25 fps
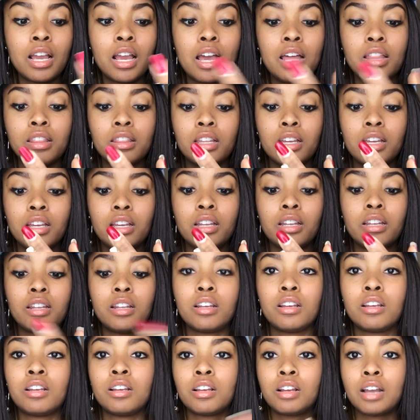And
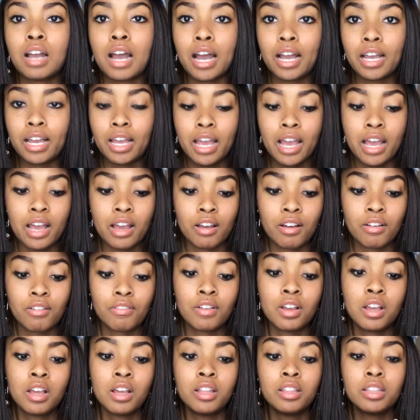then I have